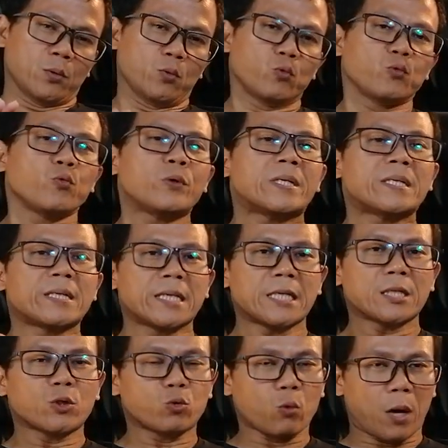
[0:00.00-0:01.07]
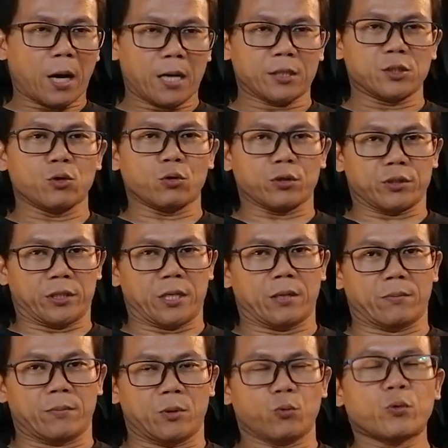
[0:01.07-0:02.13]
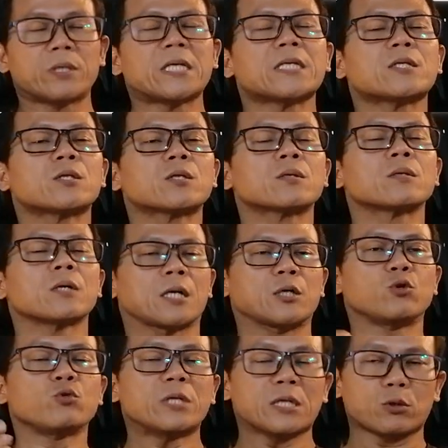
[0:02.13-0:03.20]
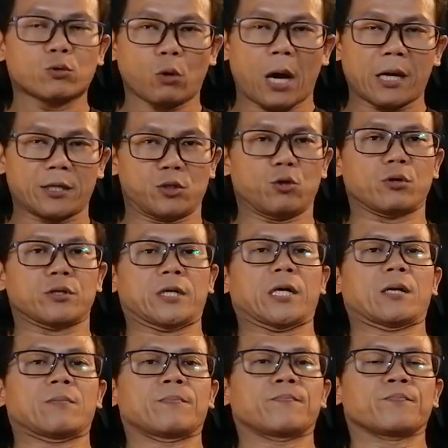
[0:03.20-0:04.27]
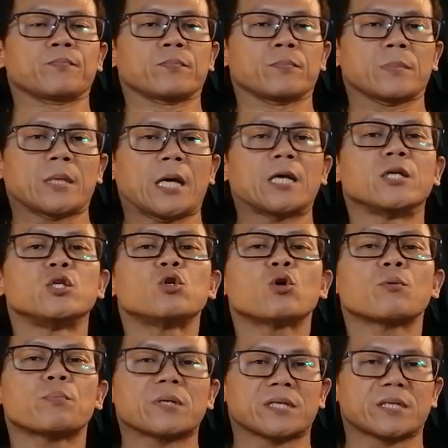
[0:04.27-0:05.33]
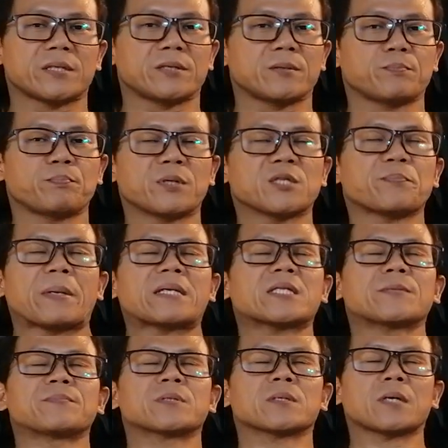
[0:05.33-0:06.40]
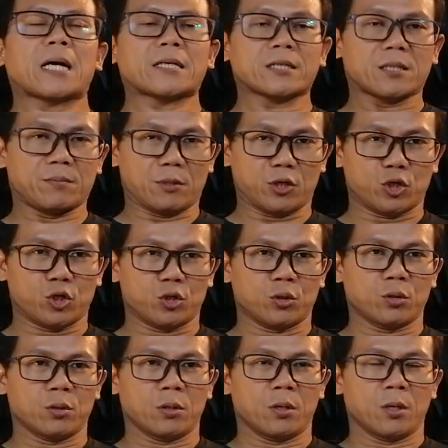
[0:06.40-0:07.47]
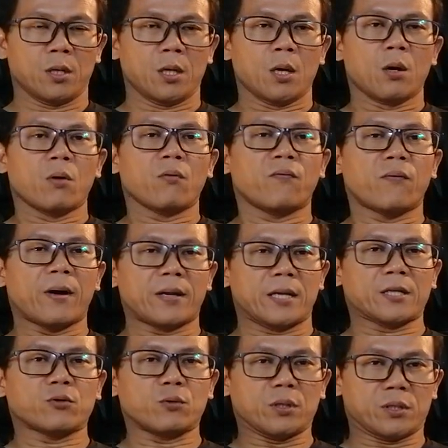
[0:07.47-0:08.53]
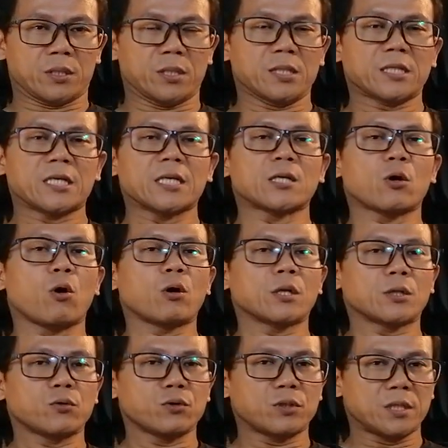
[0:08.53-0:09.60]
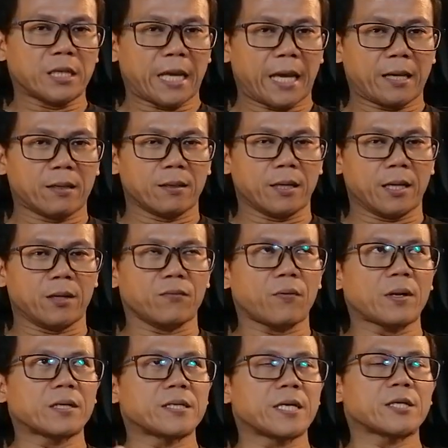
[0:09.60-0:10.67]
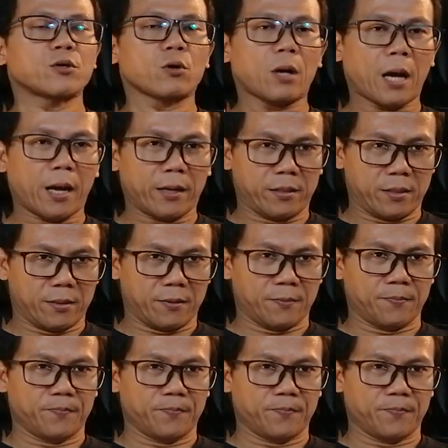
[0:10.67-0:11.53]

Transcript: We need to ask yourself. You need to ask yourself and your prospective customers valid questions in order to select and validate your idea.